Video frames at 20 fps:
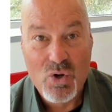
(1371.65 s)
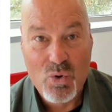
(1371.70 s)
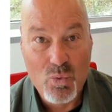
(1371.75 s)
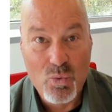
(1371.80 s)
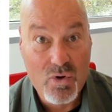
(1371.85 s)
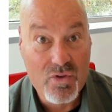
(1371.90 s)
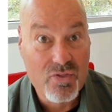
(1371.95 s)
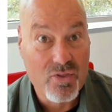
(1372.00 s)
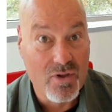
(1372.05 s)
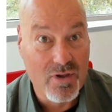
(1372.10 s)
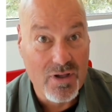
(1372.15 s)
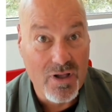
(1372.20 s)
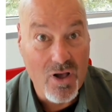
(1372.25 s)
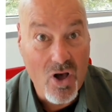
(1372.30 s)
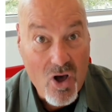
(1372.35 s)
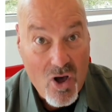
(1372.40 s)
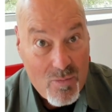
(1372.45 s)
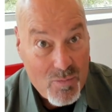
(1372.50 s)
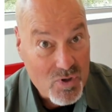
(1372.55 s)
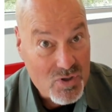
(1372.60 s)
with
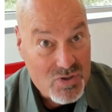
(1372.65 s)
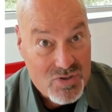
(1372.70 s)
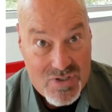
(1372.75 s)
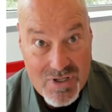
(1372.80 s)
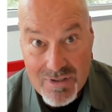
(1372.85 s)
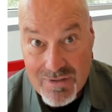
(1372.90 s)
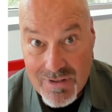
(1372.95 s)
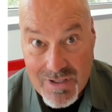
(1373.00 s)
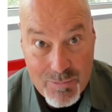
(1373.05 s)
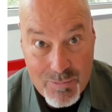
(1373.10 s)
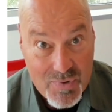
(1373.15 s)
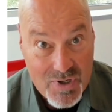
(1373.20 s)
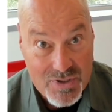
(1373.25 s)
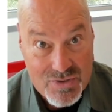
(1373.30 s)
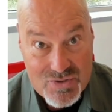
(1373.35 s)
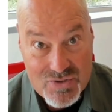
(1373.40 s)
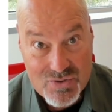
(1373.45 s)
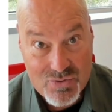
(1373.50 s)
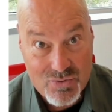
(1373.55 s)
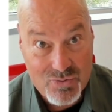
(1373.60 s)
almost
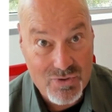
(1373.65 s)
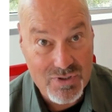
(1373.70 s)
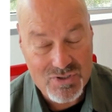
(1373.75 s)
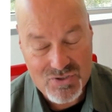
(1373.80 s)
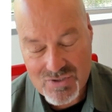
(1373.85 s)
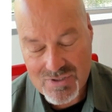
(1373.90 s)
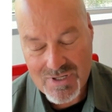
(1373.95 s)
unlimited storage,